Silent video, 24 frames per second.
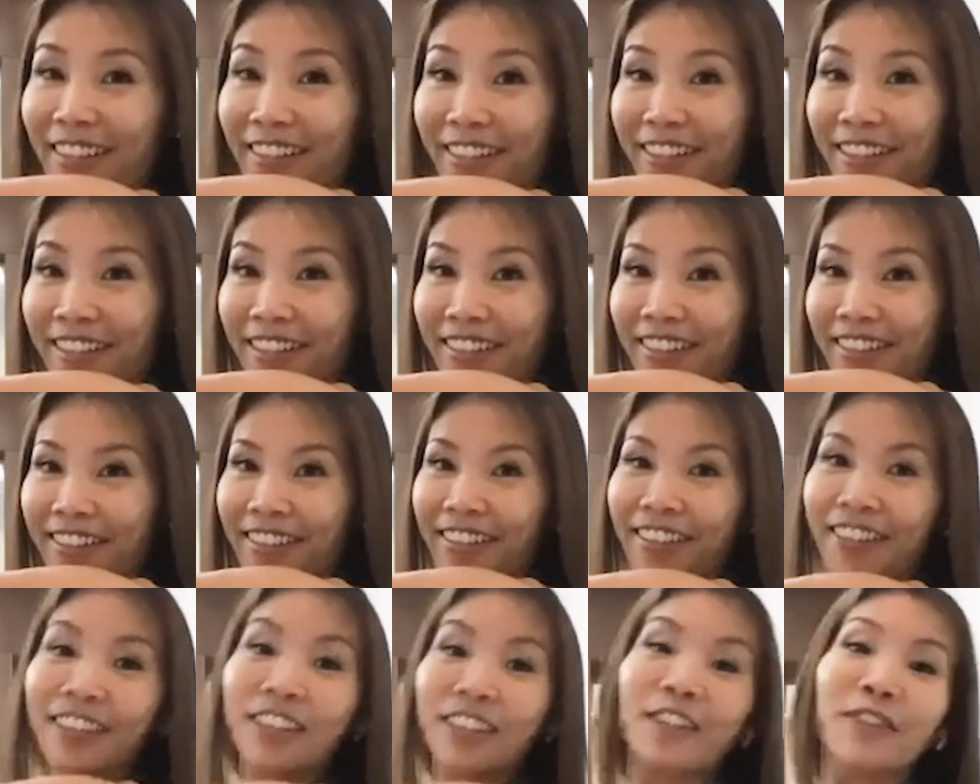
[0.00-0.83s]
Good.
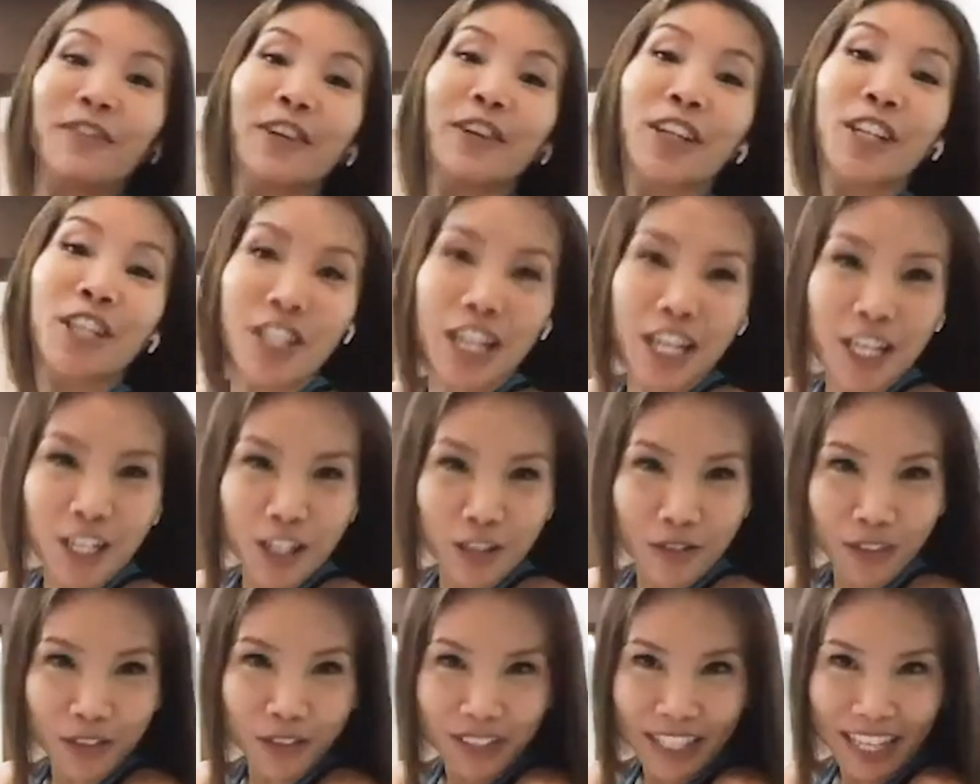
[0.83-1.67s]
We're going to change
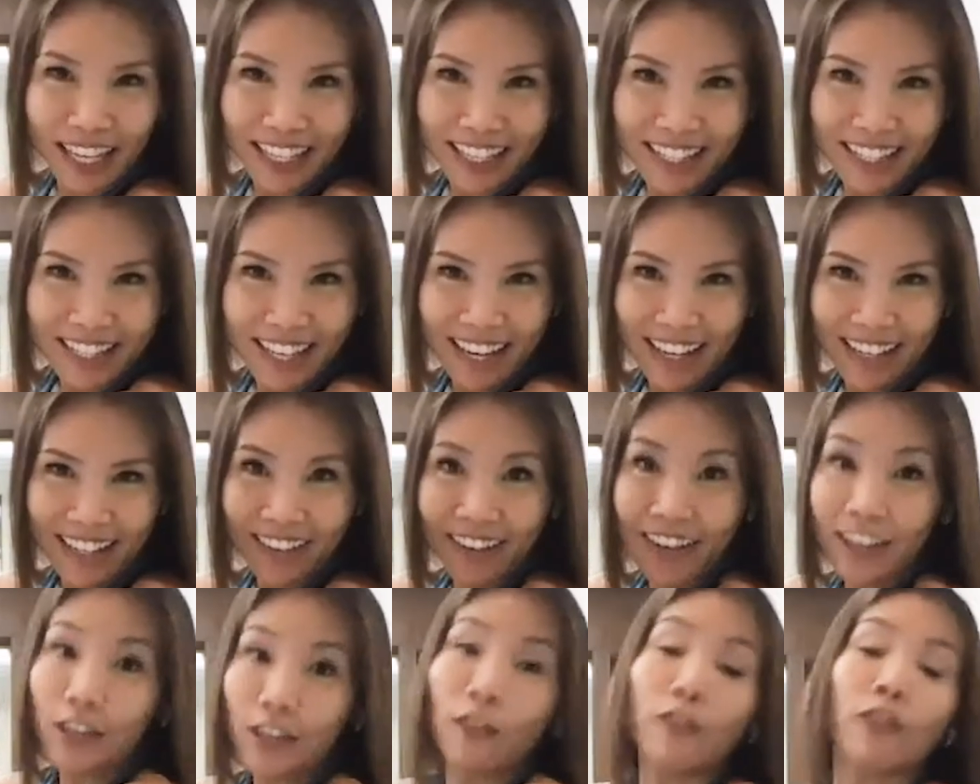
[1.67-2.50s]
over to the other side,
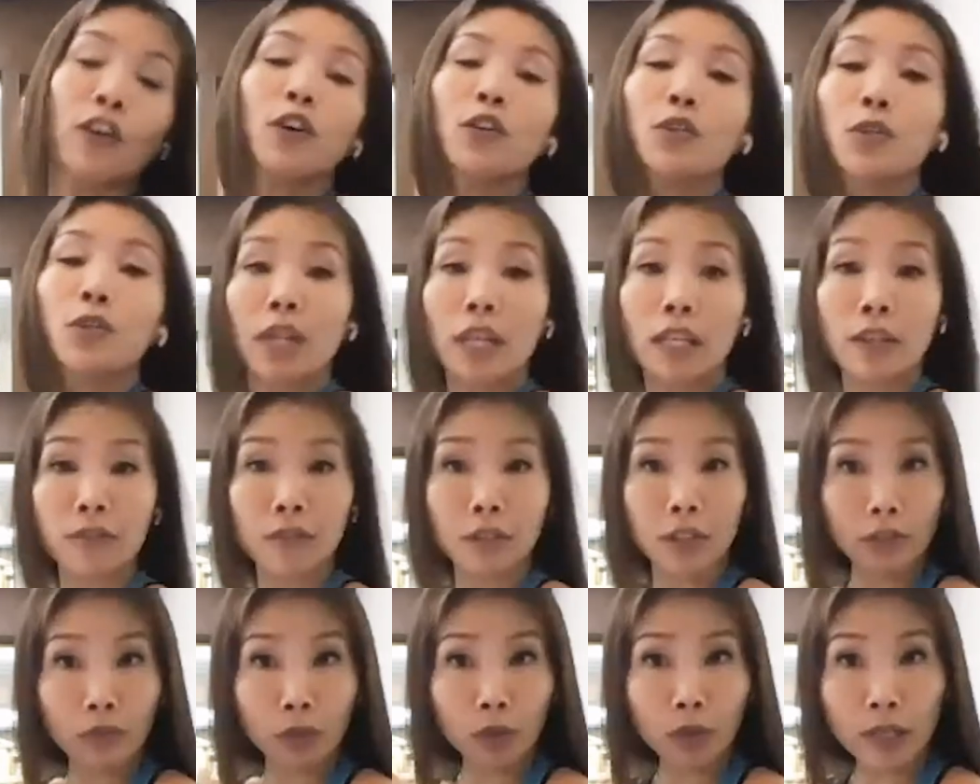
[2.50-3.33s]
right? Of course, if
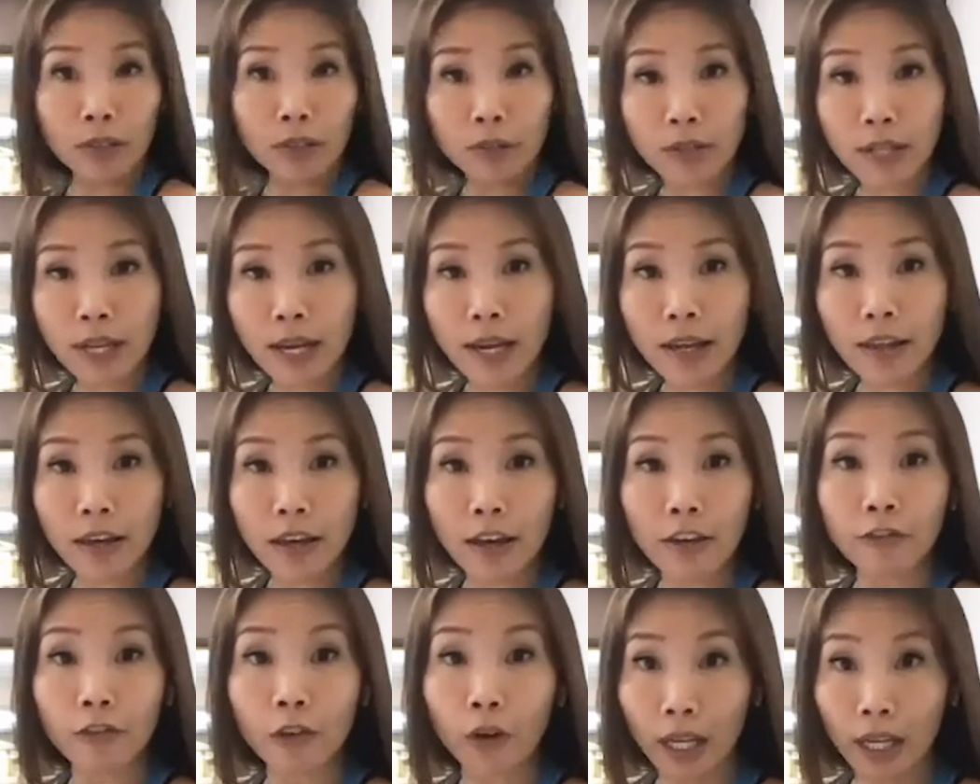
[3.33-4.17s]
you can stay
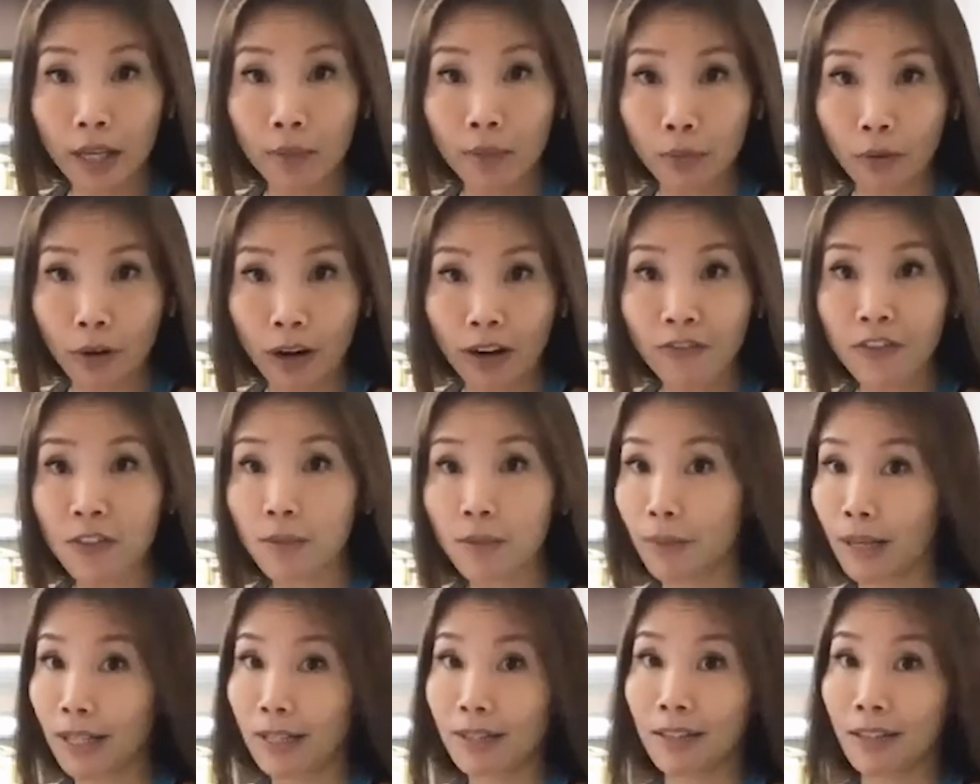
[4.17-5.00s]
there for 8 breaths,
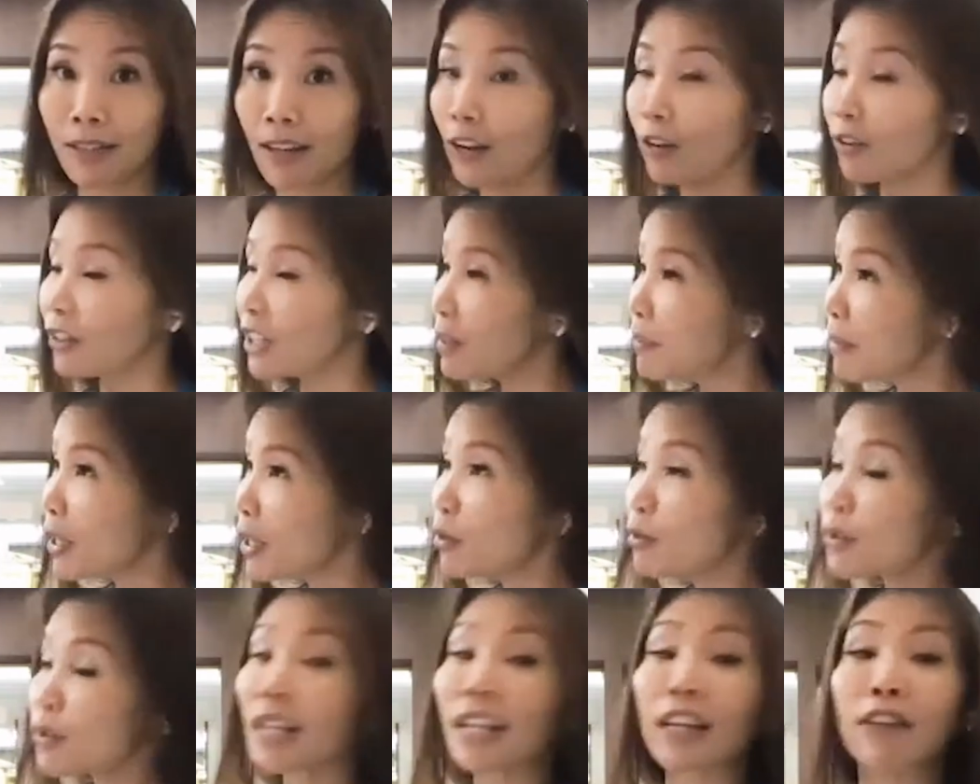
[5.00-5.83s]
better. I only made
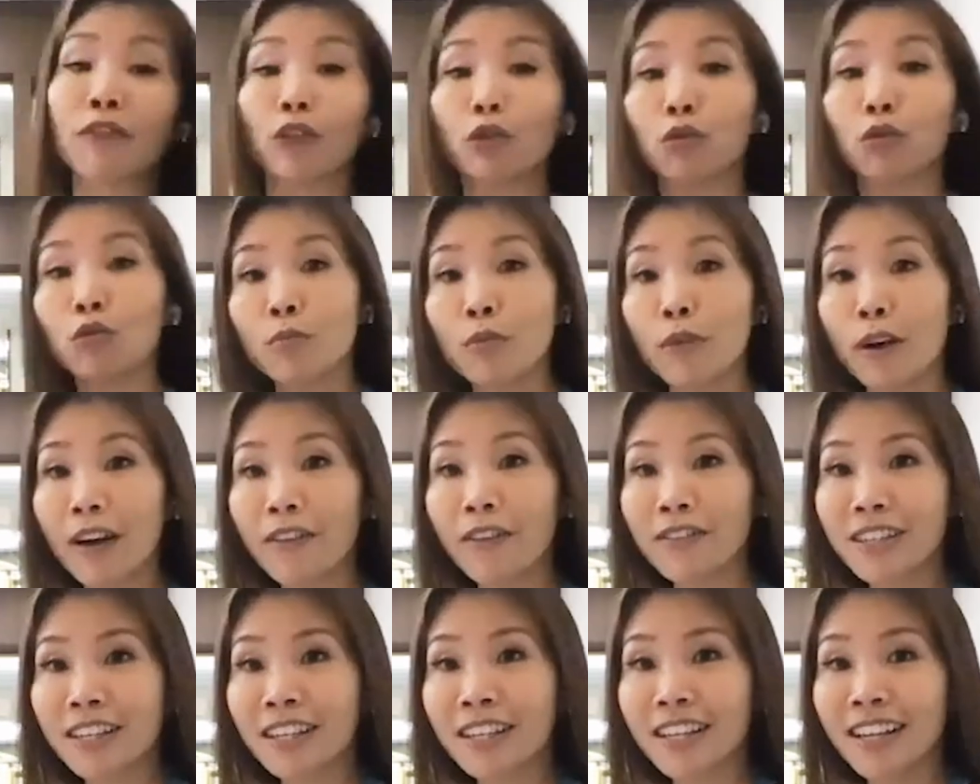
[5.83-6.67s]
you stay there for 2
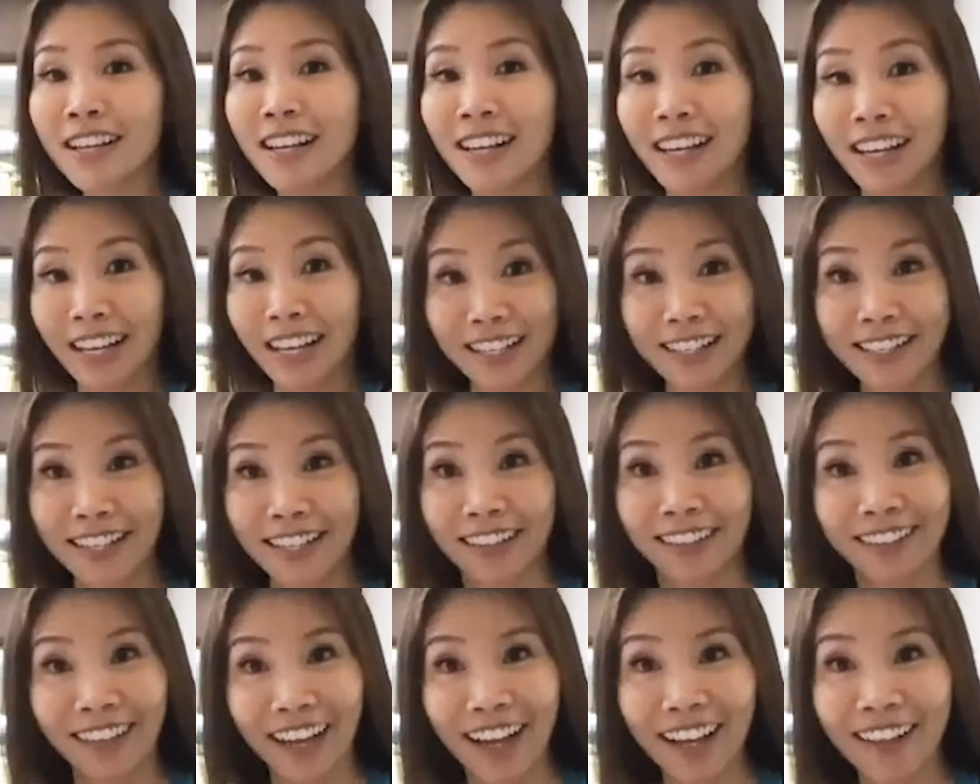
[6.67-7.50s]
breaths. Like I
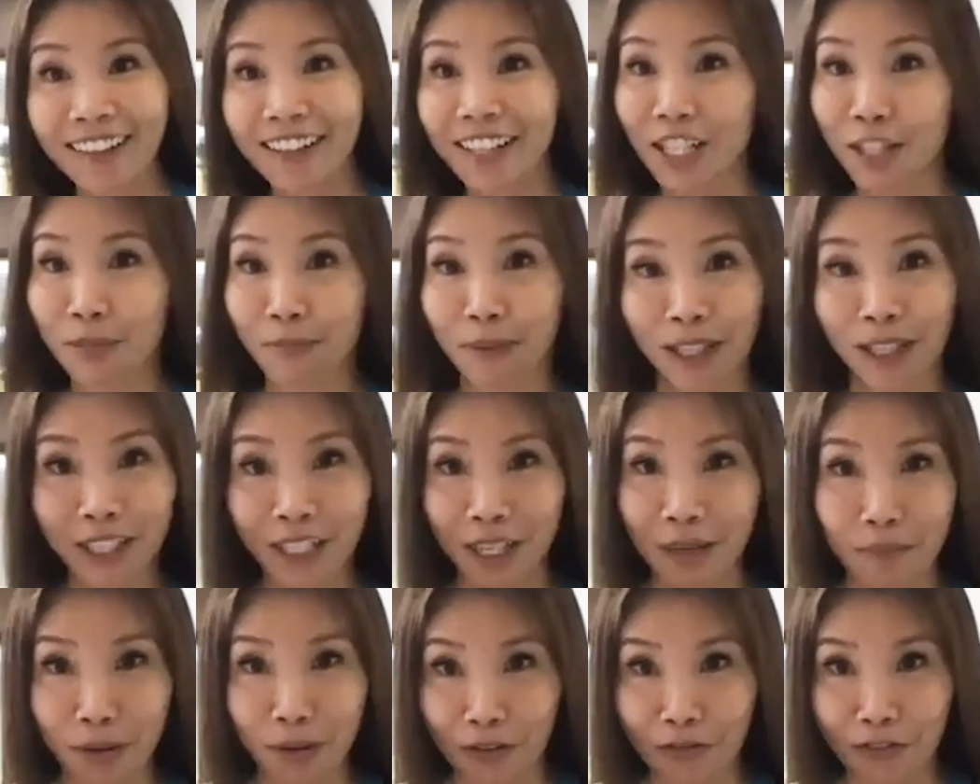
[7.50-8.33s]
said, done is better
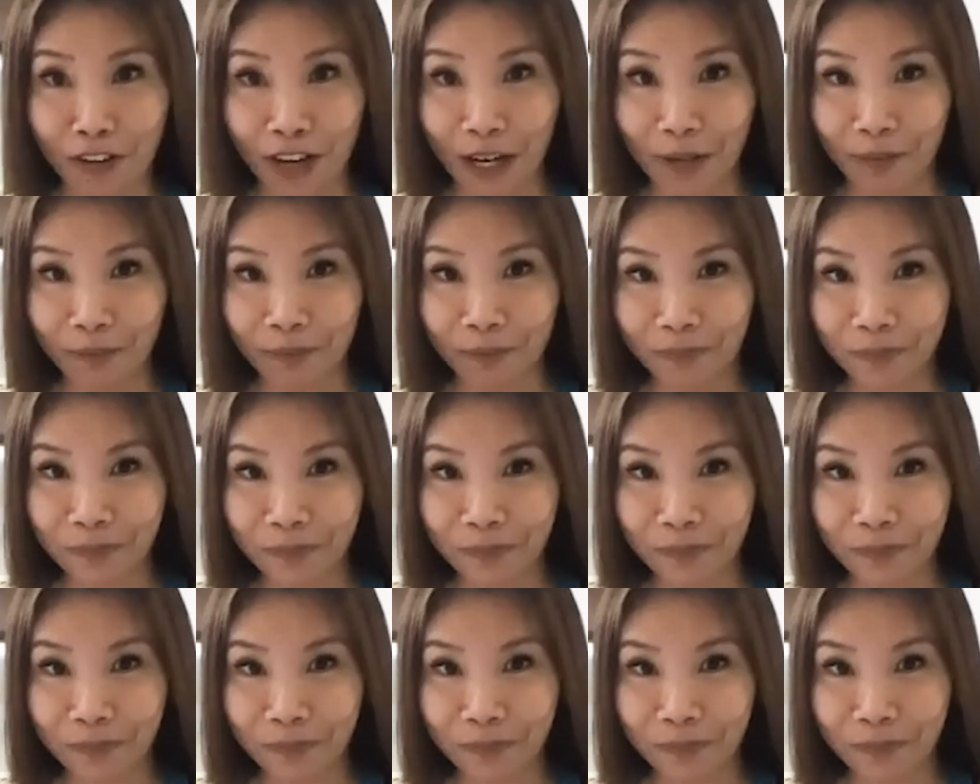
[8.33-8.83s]
than perfect.